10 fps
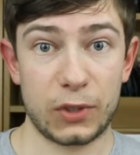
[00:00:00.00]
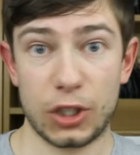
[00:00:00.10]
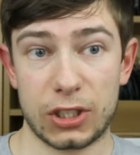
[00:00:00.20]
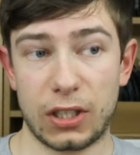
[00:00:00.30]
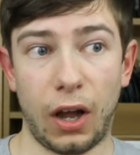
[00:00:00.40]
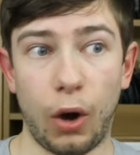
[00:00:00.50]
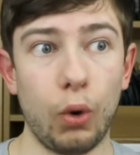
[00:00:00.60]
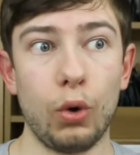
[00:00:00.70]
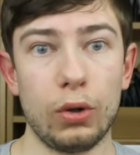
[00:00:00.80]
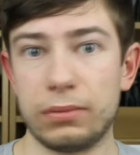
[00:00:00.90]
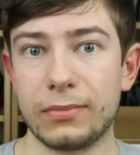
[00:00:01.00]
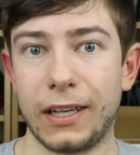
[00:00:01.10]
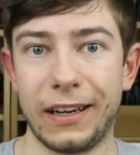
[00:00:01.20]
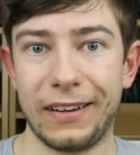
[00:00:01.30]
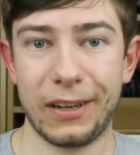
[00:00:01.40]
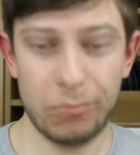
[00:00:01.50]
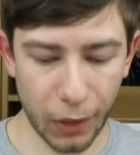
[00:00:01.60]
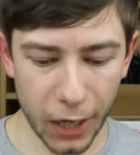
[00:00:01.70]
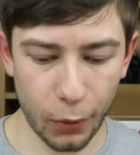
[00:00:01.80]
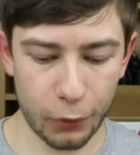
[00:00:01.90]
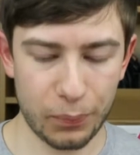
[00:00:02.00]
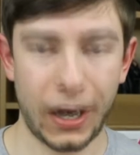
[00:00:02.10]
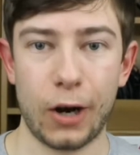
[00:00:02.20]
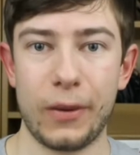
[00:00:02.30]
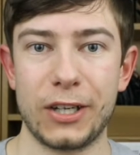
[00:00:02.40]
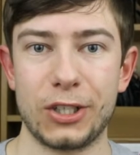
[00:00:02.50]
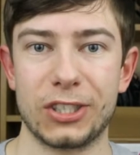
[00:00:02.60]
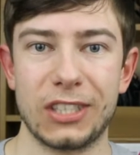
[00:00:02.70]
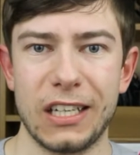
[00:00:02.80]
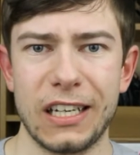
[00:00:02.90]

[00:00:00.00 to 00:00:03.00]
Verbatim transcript: just the whole Mighty Morphin Power Rangers.